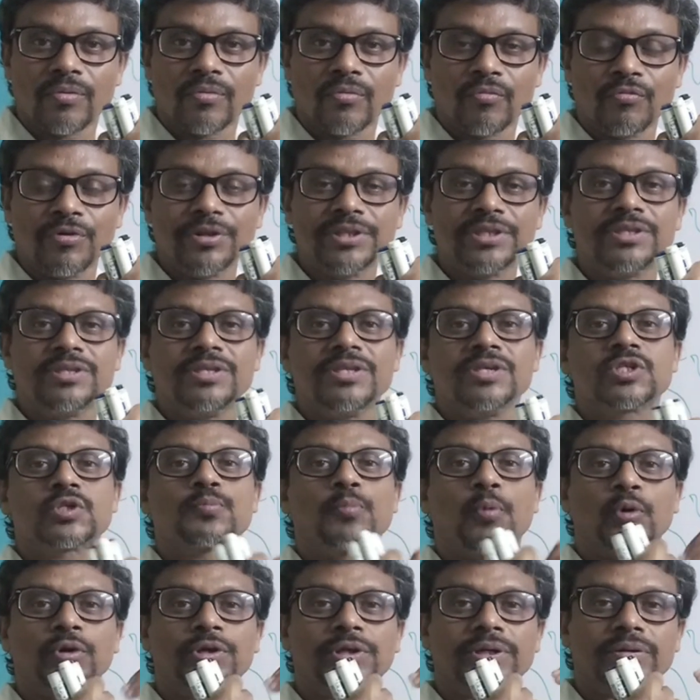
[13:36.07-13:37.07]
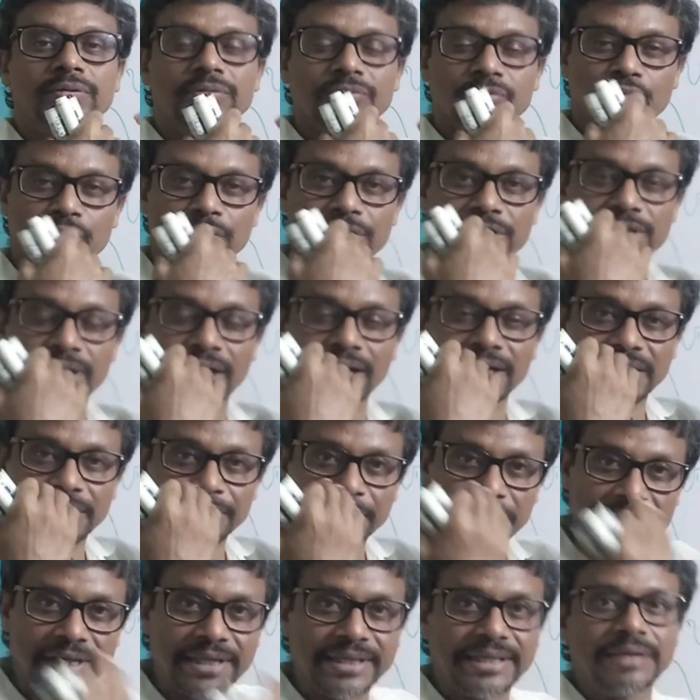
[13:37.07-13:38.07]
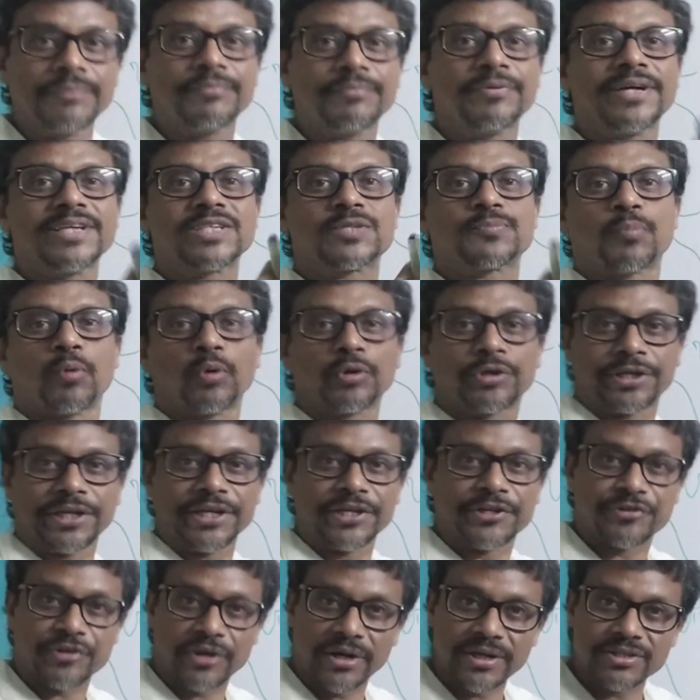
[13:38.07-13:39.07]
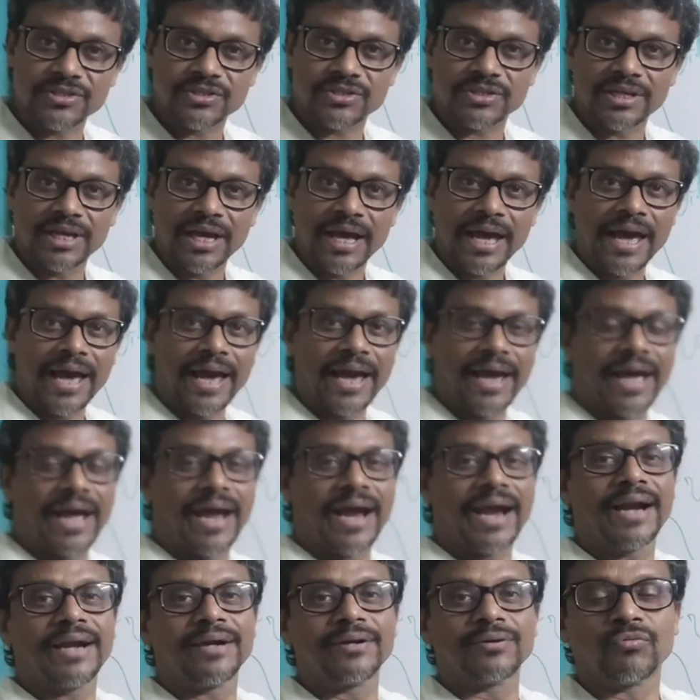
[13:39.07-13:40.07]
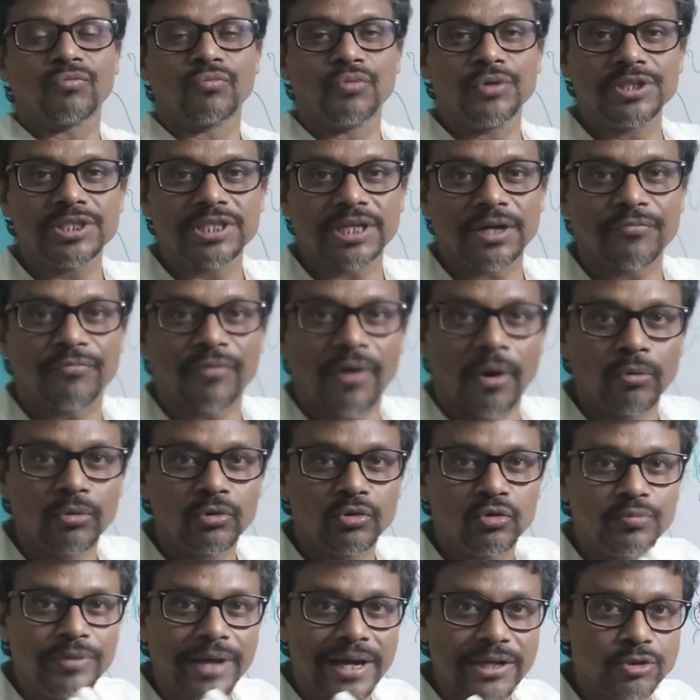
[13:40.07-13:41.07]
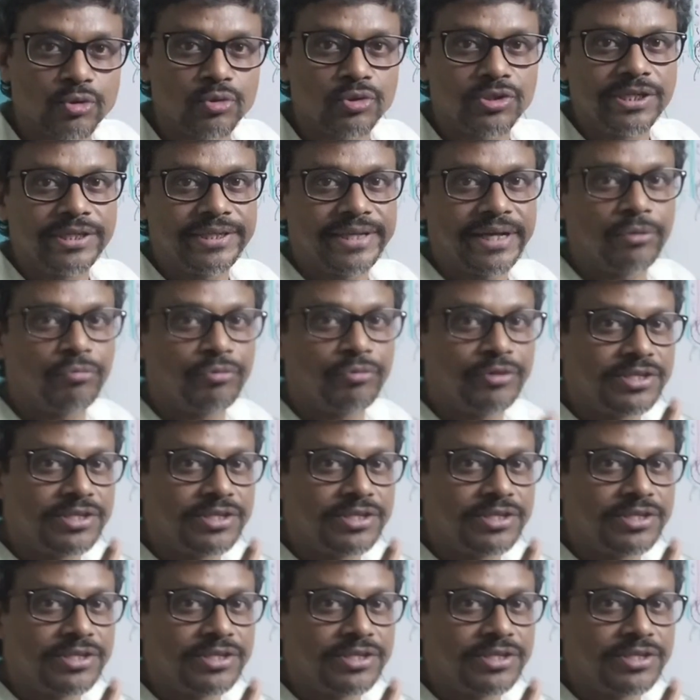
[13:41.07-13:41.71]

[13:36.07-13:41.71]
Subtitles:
with spore, which ultimately give rise spore tetrads and which are found to be associated with